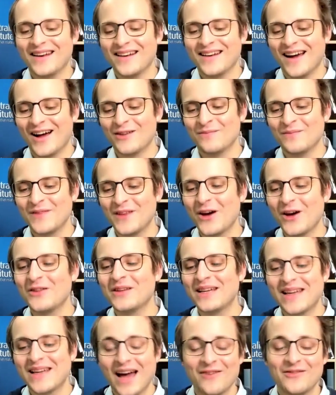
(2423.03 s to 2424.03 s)
The
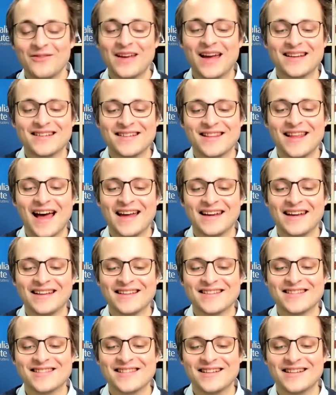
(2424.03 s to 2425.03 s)
only caveat to that
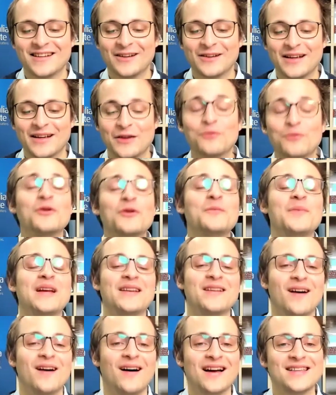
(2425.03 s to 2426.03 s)
is that it would be
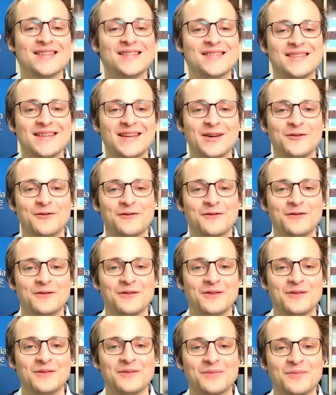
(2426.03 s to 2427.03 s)
nice if
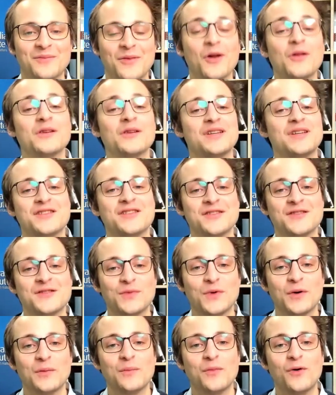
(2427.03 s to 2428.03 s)
politicians
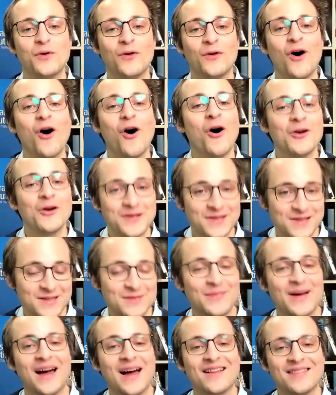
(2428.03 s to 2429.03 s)
were more honest
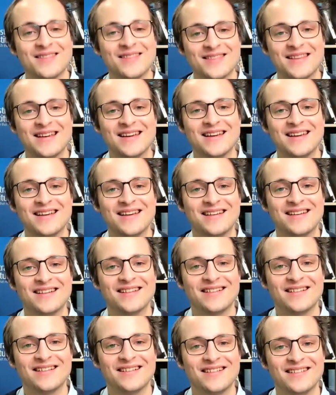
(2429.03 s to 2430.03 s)
about the
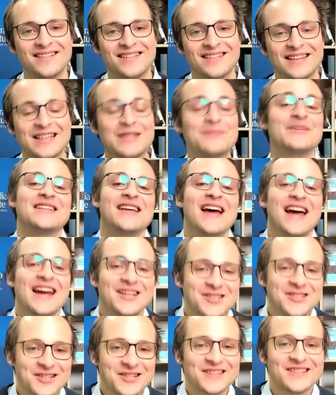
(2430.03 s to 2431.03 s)

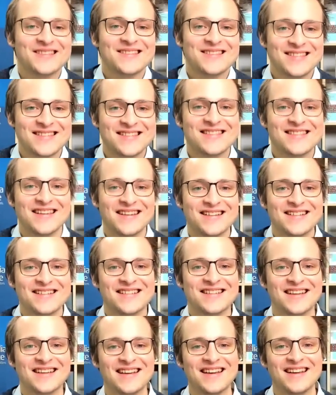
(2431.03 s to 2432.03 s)
limitations that
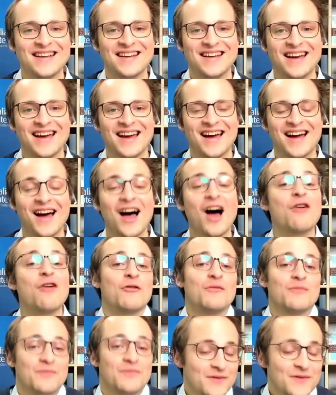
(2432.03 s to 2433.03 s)

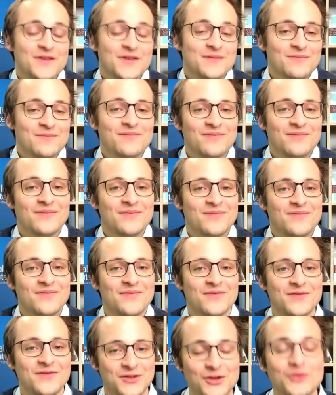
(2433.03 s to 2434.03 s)
that
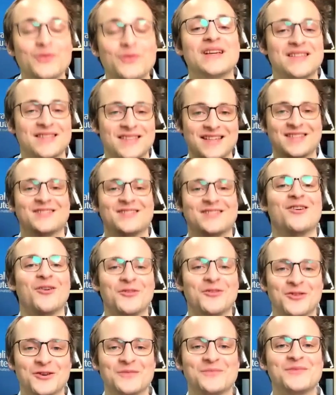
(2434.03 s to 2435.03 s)
do exist
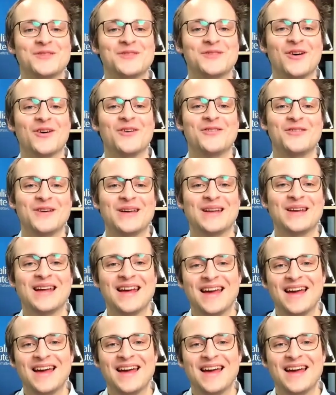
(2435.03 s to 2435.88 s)
on them, so that